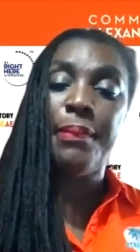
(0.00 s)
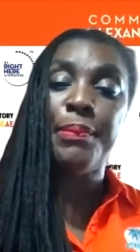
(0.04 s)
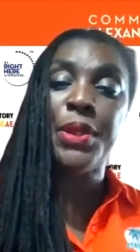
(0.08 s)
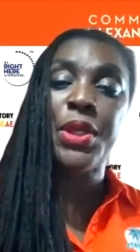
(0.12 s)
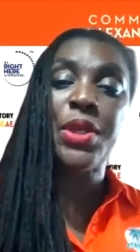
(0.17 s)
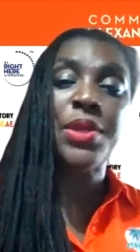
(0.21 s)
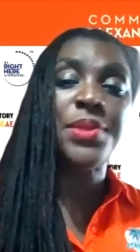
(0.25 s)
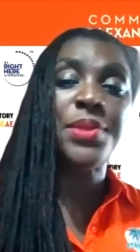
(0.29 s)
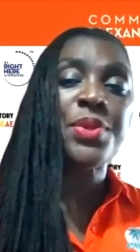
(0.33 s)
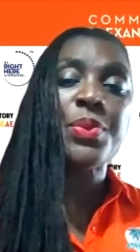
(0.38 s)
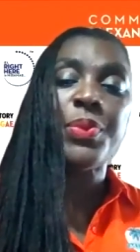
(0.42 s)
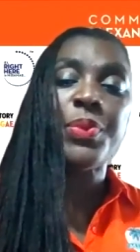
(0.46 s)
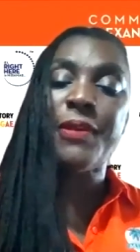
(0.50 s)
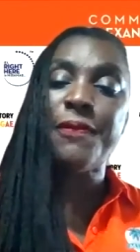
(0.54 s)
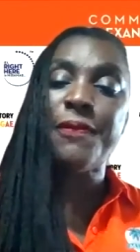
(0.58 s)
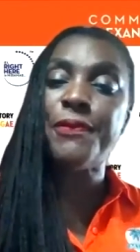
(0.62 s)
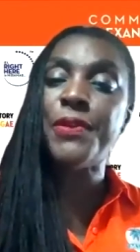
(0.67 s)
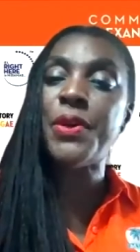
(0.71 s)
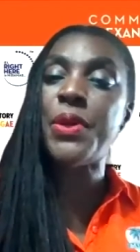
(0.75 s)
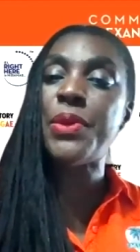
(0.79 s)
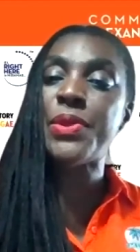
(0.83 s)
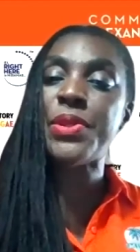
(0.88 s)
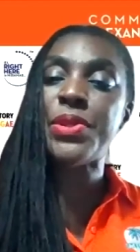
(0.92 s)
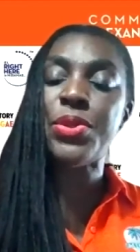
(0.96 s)
because we want
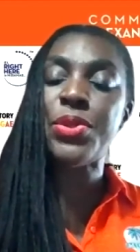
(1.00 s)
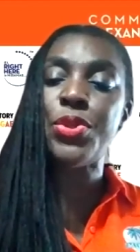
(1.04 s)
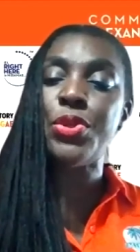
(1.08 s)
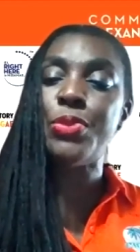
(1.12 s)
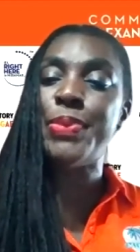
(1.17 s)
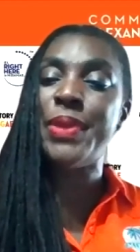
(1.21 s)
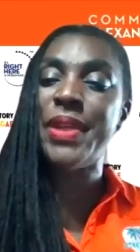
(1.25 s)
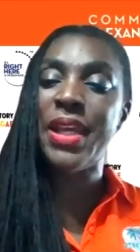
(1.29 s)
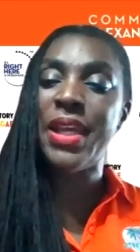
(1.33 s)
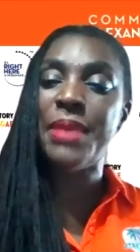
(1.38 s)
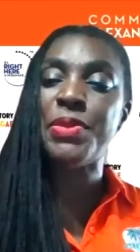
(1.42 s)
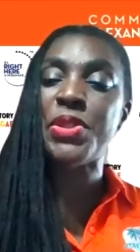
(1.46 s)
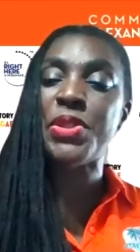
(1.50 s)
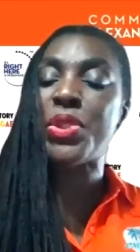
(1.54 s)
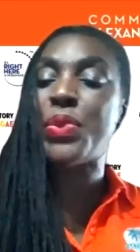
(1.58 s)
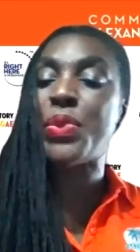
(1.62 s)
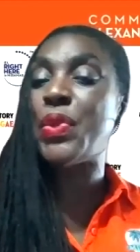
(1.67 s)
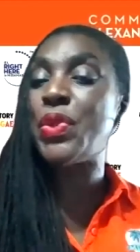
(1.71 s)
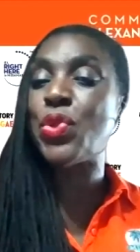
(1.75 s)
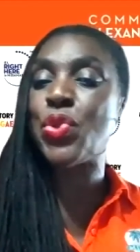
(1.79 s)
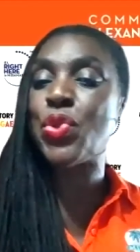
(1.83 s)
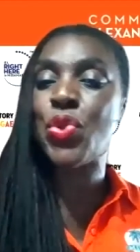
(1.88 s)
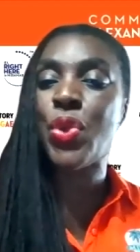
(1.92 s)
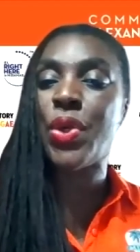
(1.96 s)
folks to be able to
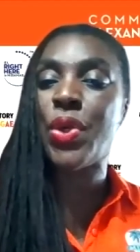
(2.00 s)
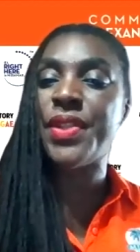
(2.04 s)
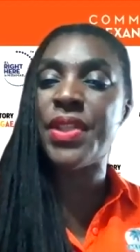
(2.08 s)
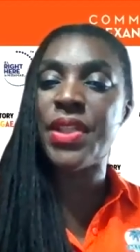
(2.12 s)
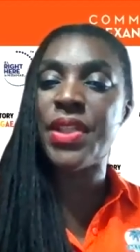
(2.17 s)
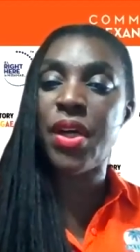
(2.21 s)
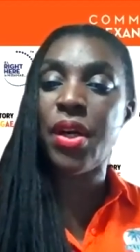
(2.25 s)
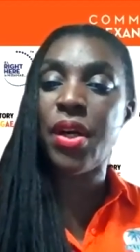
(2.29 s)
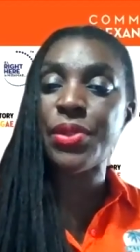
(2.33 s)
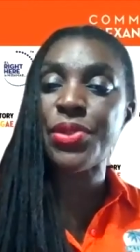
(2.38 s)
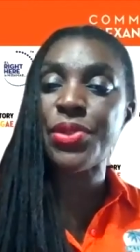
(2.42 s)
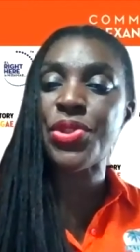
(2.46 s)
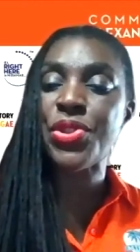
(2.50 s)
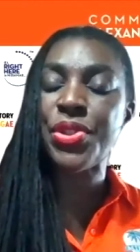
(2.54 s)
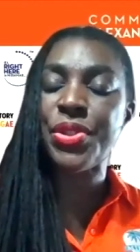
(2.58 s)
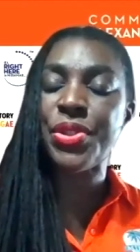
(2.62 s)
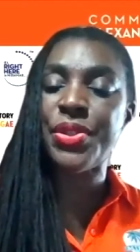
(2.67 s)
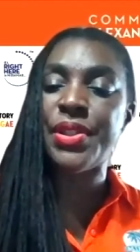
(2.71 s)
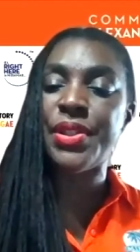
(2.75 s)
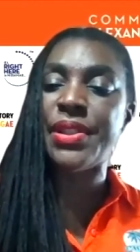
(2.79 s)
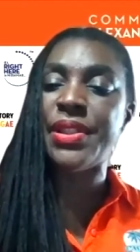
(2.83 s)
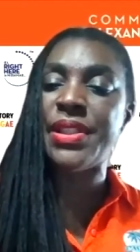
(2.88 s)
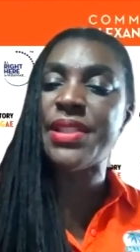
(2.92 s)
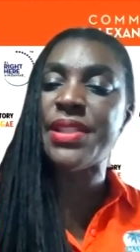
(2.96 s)
enjoy the
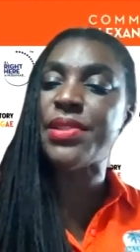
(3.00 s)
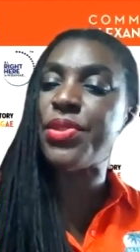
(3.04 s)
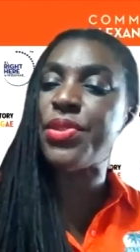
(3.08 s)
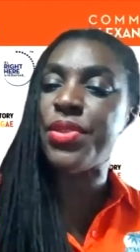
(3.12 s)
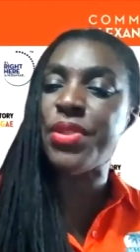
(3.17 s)
culture and listen